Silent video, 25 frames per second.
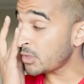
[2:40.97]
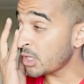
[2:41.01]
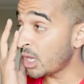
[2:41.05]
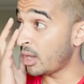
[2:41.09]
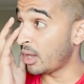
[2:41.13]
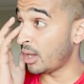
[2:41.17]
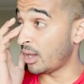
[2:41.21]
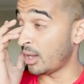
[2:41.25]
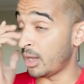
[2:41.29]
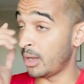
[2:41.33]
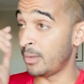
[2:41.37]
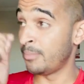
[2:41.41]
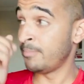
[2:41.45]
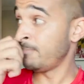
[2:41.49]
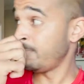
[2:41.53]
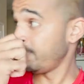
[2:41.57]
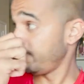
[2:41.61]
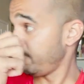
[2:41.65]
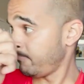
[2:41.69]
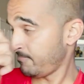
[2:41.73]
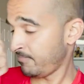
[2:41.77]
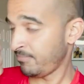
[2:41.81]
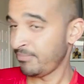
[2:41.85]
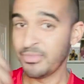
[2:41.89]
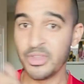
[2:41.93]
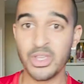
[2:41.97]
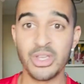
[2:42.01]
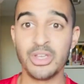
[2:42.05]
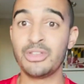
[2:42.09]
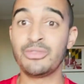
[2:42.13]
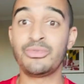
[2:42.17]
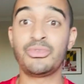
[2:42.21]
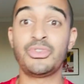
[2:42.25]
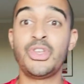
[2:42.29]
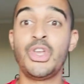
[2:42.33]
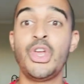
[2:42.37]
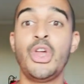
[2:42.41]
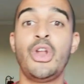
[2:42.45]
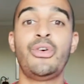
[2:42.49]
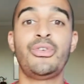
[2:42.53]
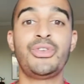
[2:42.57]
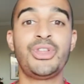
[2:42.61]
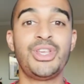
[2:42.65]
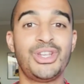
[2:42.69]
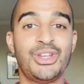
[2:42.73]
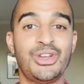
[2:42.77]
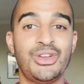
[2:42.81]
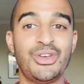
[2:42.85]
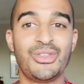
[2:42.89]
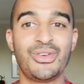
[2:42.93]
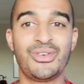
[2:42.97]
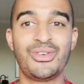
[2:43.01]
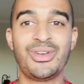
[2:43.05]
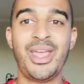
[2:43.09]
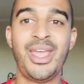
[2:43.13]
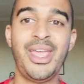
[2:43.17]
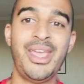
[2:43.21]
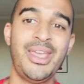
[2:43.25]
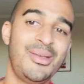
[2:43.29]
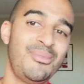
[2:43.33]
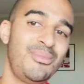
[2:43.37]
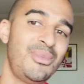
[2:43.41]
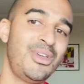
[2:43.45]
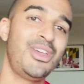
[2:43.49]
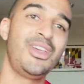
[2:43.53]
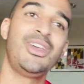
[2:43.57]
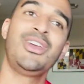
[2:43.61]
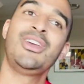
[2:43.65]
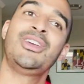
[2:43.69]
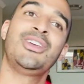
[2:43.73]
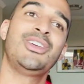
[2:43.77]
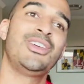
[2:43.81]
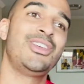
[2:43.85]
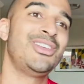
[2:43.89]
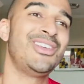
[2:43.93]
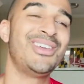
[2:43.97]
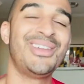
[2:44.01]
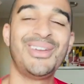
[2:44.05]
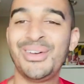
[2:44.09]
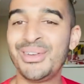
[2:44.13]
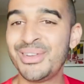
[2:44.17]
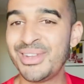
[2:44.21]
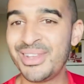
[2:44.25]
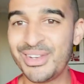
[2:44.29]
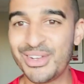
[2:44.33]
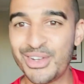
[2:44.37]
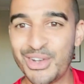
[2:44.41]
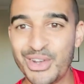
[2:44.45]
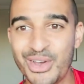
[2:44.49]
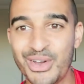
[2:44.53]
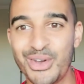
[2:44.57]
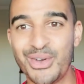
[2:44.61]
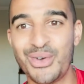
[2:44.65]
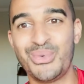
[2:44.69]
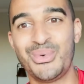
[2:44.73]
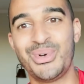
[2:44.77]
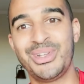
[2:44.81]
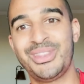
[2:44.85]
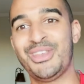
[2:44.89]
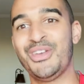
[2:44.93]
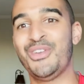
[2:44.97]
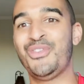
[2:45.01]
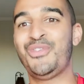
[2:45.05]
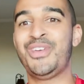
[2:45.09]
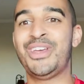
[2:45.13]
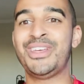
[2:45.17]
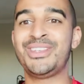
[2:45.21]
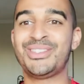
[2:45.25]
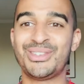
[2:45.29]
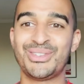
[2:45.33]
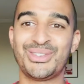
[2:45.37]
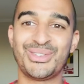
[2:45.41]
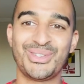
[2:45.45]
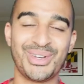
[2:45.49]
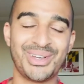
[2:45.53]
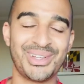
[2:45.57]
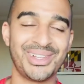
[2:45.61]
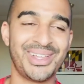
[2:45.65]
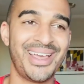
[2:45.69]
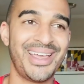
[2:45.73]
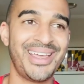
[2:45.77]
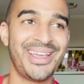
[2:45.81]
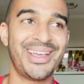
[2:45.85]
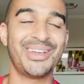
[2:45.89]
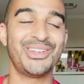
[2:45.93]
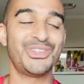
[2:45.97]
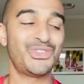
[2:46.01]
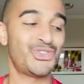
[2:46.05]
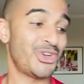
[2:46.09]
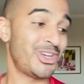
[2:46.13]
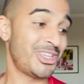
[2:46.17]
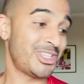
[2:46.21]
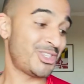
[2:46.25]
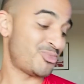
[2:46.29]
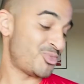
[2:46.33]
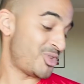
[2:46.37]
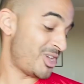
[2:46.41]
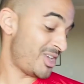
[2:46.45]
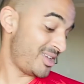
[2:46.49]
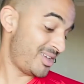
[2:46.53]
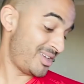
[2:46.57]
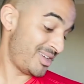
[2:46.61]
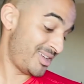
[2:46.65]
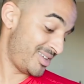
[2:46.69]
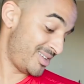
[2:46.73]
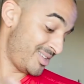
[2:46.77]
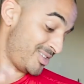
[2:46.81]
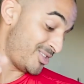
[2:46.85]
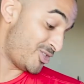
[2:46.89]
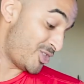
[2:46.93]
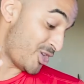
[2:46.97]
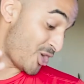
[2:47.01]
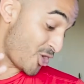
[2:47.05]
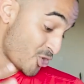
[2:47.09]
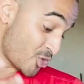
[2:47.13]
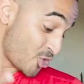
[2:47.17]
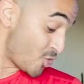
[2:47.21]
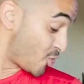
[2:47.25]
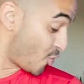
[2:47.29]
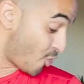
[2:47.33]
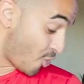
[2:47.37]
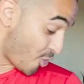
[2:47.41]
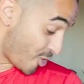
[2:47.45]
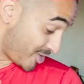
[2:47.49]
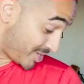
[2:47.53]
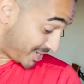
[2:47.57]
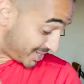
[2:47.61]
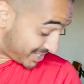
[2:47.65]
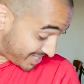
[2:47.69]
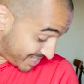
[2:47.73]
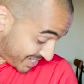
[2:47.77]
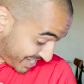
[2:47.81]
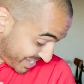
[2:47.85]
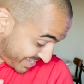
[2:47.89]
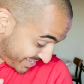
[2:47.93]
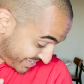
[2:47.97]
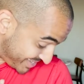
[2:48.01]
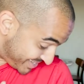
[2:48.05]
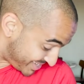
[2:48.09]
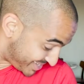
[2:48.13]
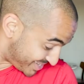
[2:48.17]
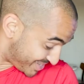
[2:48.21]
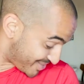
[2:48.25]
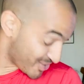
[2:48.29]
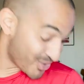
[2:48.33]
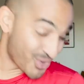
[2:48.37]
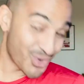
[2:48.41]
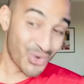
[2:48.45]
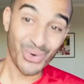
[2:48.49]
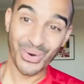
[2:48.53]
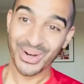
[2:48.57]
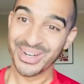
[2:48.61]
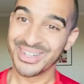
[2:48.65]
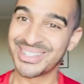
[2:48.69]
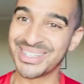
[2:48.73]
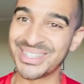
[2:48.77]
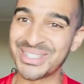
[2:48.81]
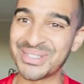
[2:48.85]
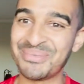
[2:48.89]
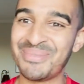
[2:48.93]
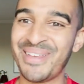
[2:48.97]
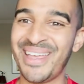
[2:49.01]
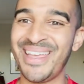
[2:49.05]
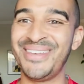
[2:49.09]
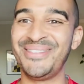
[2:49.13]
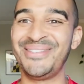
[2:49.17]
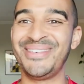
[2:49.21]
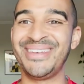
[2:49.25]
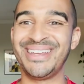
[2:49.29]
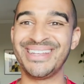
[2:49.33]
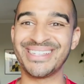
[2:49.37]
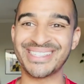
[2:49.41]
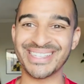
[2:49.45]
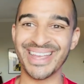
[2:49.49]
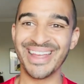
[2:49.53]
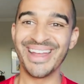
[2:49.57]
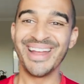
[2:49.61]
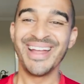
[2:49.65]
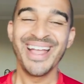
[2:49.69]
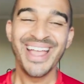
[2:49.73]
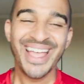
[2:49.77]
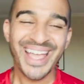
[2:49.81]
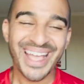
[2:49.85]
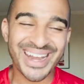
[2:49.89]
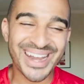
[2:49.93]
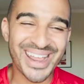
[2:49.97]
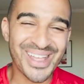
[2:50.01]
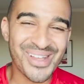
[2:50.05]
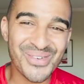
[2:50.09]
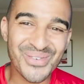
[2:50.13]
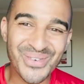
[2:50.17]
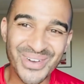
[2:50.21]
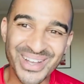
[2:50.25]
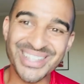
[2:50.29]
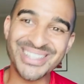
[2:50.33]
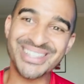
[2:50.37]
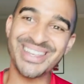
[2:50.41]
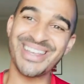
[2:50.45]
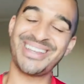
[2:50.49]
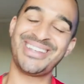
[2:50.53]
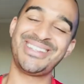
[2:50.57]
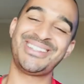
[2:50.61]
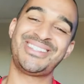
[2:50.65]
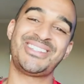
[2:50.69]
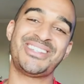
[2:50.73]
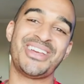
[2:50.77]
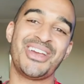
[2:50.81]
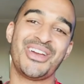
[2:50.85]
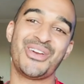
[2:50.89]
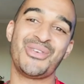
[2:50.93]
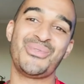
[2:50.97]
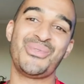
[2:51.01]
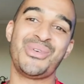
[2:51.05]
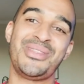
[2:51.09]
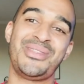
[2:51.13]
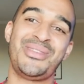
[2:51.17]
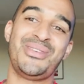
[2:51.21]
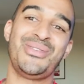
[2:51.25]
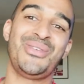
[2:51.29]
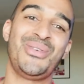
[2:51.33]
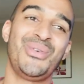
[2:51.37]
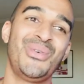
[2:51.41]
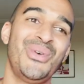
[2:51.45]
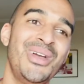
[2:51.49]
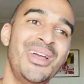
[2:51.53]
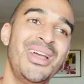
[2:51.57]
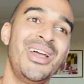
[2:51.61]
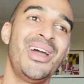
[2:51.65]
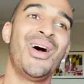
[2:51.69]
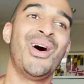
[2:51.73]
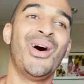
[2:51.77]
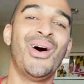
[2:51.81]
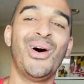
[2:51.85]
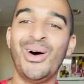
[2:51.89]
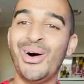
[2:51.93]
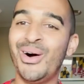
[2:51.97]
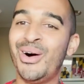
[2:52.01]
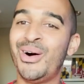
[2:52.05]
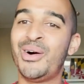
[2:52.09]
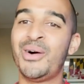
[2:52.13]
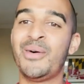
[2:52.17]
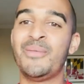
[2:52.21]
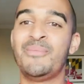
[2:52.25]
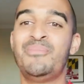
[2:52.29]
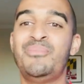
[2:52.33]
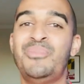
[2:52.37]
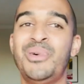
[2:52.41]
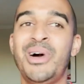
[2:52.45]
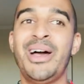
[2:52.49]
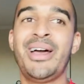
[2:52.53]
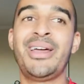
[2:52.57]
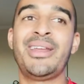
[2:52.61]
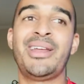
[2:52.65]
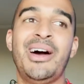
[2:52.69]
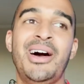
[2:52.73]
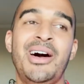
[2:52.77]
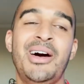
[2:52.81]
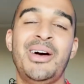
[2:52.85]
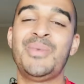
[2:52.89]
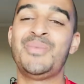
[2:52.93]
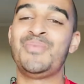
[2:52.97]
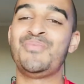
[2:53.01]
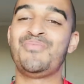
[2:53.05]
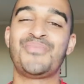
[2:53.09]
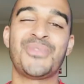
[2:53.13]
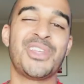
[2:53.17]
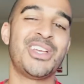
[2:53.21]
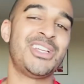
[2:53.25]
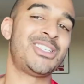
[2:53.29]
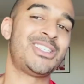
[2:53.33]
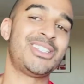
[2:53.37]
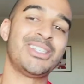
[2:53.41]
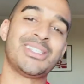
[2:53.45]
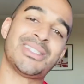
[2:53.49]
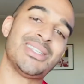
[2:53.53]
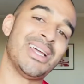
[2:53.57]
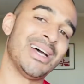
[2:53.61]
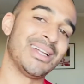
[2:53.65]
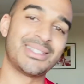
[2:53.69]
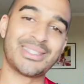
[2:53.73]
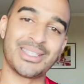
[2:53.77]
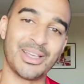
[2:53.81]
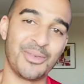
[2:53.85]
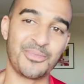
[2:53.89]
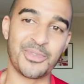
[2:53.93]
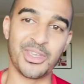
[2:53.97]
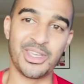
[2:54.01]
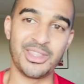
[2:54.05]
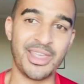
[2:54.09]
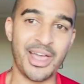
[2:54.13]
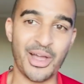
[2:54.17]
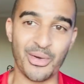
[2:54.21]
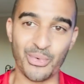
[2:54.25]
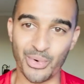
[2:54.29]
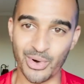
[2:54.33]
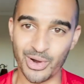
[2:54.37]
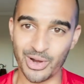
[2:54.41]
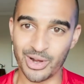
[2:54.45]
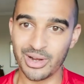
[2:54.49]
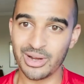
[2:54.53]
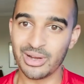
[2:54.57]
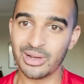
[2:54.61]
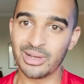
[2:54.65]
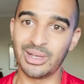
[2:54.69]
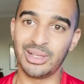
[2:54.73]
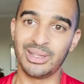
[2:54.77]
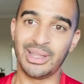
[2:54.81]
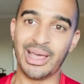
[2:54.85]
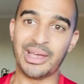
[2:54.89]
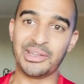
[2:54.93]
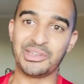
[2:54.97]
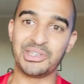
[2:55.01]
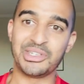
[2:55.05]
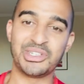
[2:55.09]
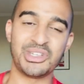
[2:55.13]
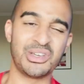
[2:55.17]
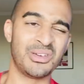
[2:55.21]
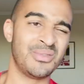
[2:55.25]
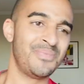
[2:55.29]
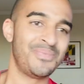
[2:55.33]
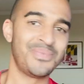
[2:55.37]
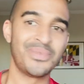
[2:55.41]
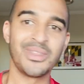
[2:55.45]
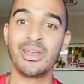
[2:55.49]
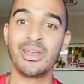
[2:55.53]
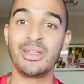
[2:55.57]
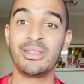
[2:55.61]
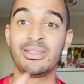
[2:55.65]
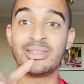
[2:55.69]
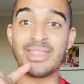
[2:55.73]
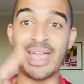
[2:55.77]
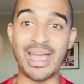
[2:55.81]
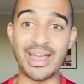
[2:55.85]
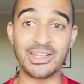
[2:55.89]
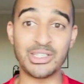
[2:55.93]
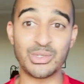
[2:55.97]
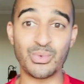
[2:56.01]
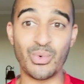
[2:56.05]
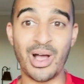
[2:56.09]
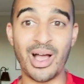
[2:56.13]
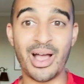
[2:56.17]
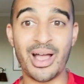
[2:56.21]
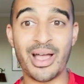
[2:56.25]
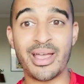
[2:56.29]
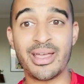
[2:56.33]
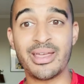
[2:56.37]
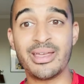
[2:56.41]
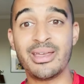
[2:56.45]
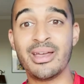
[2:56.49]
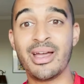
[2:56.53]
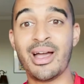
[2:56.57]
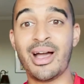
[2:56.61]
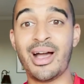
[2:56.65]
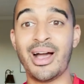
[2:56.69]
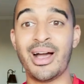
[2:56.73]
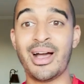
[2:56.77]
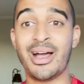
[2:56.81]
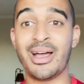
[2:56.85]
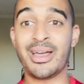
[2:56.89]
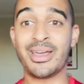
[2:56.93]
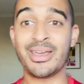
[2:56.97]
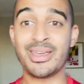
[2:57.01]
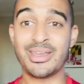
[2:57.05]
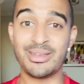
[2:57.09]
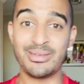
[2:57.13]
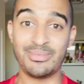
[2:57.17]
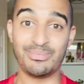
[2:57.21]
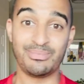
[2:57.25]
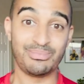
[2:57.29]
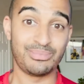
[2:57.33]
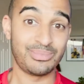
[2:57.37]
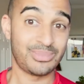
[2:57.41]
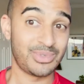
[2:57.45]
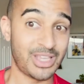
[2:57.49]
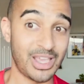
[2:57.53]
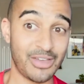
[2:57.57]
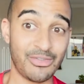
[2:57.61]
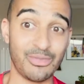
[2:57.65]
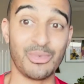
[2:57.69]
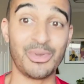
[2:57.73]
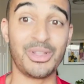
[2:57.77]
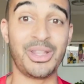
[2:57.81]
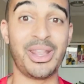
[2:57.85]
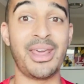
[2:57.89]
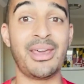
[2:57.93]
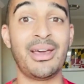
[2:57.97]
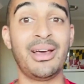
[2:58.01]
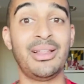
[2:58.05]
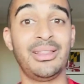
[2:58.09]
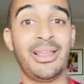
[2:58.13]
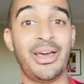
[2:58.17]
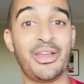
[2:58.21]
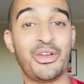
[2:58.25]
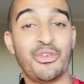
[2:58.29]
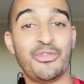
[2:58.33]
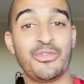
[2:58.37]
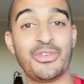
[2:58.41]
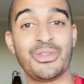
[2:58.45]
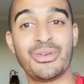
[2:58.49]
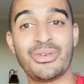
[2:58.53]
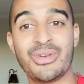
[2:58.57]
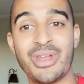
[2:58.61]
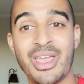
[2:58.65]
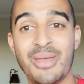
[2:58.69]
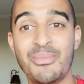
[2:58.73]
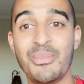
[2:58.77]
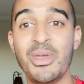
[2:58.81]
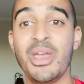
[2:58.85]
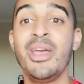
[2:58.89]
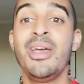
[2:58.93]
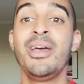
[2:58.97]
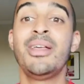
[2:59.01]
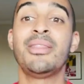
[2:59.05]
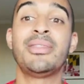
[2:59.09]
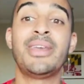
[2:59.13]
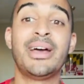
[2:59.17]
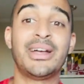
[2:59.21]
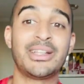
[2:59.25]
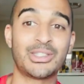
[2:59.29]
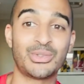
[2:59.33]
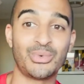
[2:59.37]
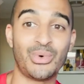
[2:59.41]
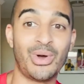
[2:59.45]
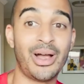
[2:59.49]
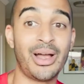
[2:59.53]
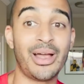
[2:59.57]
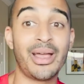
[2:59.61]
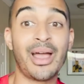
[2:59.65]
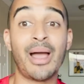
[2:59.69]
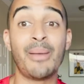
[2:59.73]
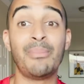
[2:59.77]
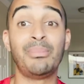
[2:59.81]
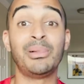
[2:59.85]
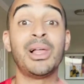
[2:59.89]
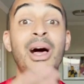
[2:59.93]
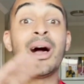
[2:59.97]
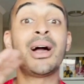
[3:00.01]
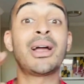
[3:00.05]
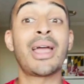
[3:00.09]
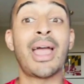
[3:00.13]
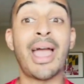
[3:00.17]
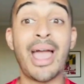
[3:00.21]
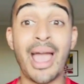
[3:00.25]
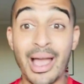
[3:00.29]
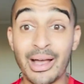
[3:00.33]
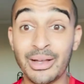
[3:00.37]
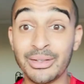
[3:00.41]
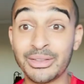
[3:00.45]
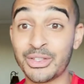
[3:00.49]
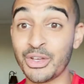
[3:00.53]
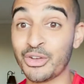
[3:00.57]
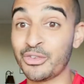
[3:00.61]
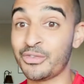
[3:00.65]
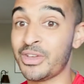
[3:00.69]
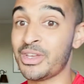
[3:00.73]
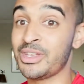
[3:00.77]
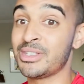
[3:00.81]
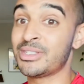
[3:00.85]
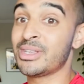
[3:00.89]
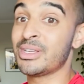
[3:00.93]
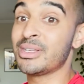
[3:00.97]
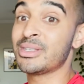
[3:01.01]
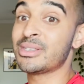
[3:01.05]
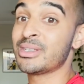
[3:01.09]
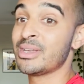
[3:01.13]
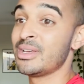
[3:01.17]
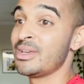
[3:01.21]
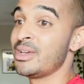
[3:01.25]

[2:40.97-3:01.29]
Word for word: Um, you don't need to know their name. You don't need to know what their faces look like. Trust me, they're gorgeous. They're gorgeous babies. And I wish I could share it with you all, but um, it's just not something that we're allowed to do. That is why I give them a letter for their name. That's why I block out their faces.